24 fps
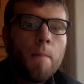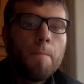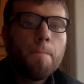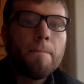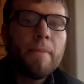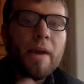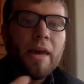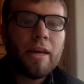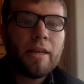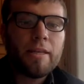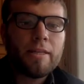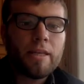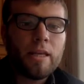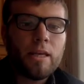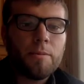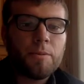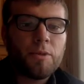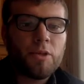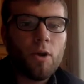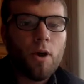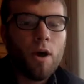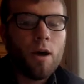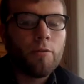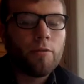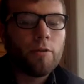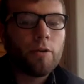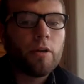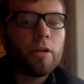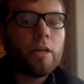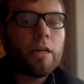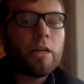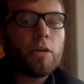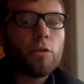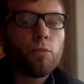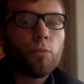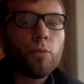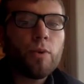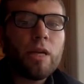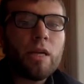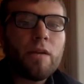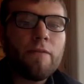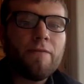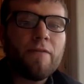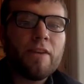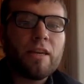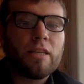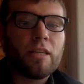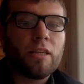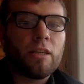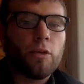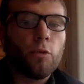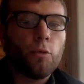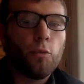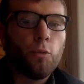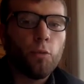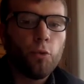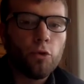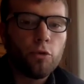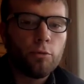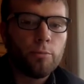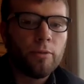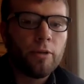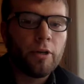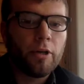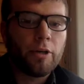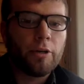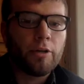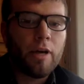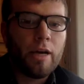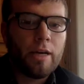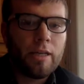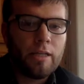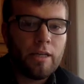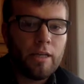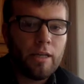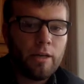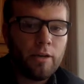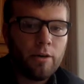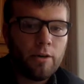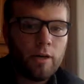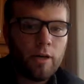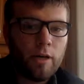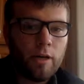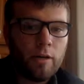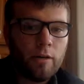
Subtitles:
Many teams, however, need to revisit the rubric criteria.